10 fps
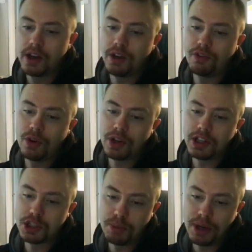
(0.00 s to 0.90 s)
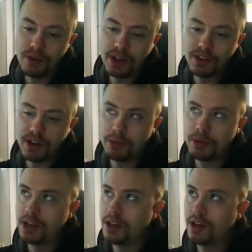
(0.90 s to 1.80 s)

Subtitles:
If you look at Spirit, I mean,